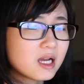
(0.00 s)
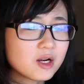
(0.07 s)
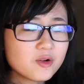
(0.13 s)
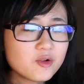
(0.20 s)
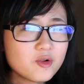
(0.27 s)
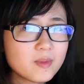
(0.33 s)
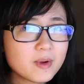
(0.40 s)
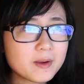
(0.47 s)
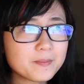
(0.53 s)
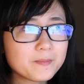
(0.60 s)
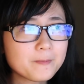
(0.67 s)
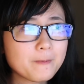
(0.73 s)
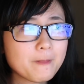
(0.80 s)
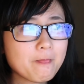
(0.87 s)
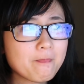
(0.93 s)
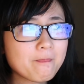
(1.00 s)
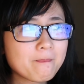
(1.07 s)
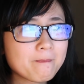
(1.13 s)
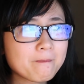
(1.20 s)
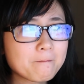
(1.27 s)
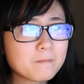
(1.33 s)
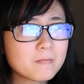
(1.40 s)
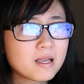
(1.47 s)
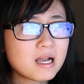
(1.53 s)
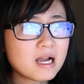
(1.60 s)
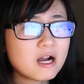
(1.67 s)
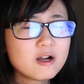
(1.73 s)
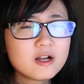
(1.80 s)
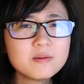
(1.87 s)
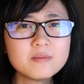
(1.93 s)
I don't know, man,
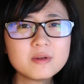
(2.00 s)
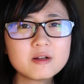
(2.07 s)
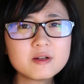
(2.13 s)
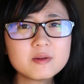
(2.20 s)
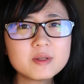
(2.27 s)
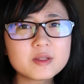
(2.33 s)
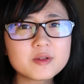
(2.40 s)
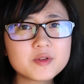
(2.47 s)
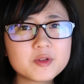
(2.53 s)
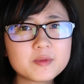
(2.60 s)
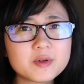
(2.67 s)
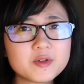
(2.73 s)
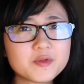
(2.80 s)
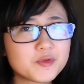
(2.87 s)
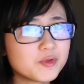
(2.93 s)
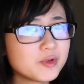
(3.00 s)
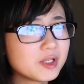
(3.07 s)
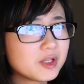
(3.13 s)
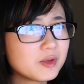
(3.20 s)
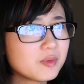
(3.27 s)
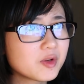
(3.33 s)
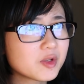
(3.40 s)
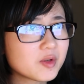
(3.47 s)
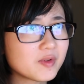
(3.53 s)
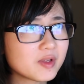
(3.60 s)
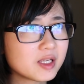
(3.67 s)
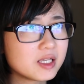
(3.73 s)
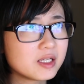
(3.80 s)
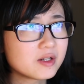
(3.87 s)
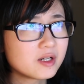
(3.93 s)
how come he knows about the fruit? Is it because of
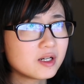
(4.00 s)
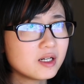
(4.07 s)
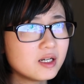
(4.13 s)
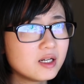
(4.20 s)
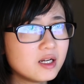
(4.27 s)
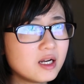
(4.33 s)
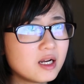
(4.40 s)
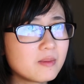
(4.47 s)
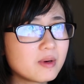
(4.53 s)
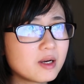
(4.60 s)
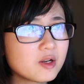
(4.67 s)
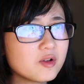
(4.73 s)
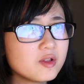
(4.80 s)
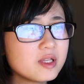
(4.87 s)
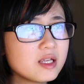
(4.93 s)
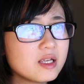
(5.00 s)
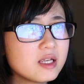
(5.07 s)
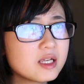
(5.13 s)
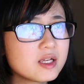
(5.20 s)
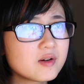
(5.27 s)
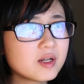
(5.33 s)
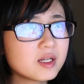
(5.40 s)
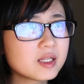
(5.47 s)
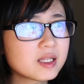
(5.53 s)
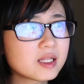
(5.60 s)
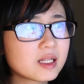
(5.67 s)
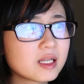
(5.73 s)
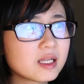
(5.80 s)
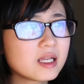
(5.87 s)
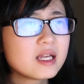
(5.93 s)
Kira? But I don't think Kira
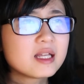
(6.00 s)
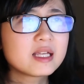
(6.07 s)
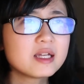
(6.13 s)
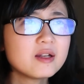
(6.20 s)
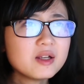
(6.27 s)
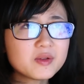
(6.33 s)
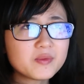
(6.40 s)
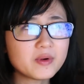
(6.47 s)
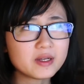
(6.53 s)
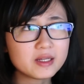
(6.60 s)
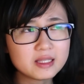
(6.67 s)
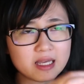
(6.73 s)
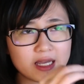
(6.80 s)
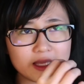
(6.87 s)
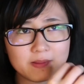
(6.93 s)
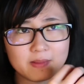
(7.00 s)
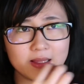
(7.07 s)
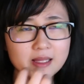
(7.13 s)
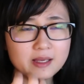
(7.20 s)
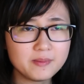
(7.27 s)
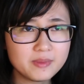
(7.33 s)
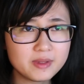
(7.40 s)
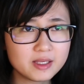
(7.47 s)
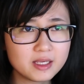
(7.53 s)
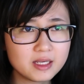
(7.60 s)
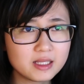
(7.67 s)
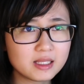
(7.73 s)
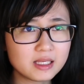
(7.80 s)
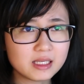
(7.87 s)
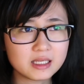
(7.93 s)
is very tight-lipped.
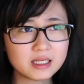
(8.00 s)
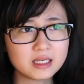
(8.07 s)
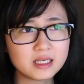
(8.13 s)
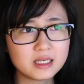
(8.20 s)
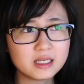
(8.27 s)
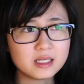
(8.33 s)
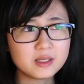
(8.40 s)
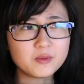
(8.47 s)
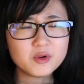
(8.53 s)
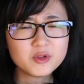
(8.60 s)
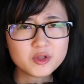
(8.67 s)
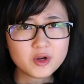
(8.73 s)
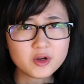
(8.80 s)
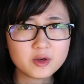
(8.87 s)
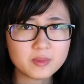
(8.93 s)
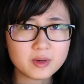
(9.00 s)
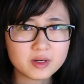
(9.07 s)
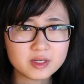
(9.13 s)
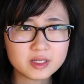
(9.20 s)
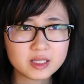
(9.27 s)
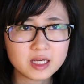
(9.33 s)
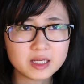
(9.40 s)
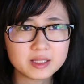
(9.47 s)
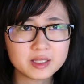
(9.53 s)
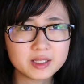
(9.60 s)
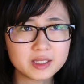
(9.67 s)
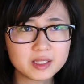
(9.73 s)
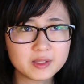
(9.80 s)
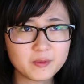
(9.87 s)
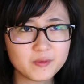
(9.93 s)
Like, he won't talk about it
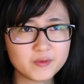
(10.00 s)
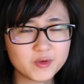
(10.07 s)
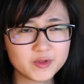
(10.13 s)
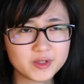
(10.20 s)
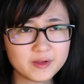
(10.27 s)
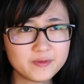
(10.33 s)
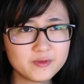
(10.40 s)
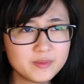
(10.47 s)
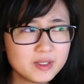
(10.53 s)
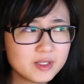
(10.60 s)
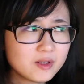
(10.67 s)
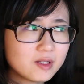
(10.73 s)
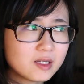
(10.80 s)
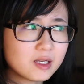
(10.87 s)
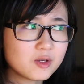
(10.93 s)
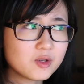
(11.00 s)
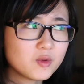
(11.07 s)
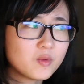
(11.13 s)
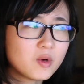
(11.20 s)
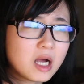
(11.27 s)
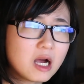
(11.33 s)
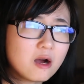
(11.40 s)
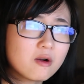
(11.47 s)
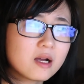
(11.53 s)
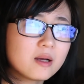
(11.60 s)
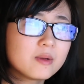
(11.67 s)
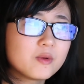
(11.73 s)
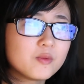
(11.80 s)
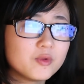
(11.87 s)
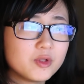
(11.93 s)
unless it's with Josephine, so like, I don't know how
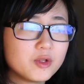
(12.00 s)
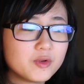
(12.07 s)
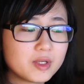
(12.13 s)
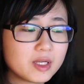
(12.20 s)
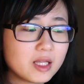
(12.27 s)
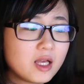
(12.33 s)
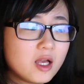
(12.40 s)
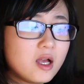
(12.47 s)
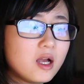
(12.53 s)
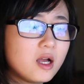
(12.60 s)
come he would know that.